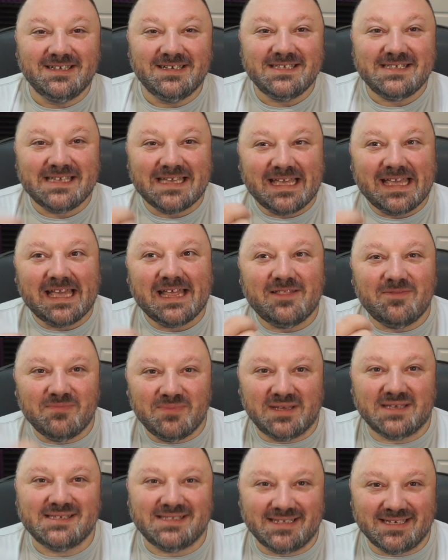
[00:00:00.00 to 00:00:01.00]
to get
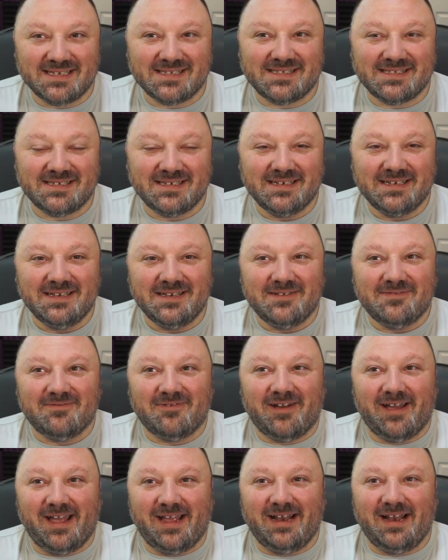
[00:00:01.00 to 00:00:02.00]
business,
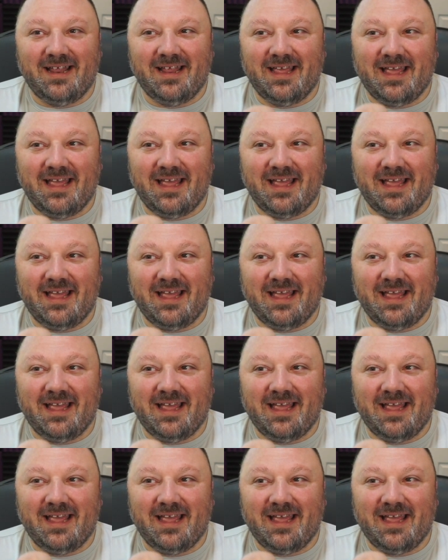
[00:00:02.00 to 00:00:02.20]
right?